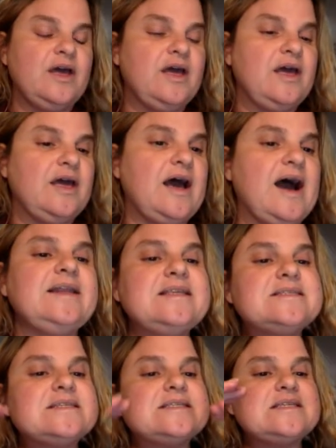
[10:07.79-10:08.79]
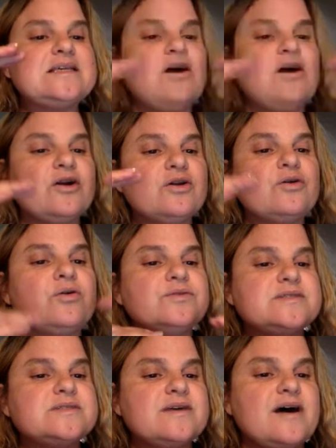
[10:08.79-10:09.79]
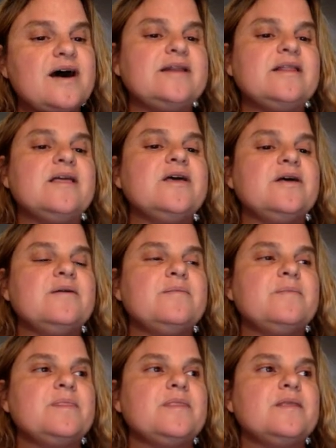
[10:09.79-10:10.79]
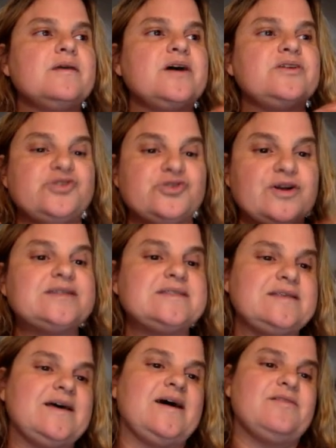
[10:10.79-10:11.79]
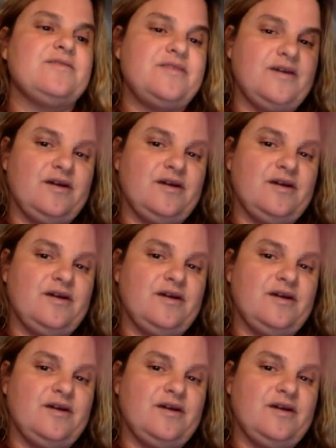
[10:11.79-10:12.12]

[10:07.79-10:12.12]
I need to see articles that address that there.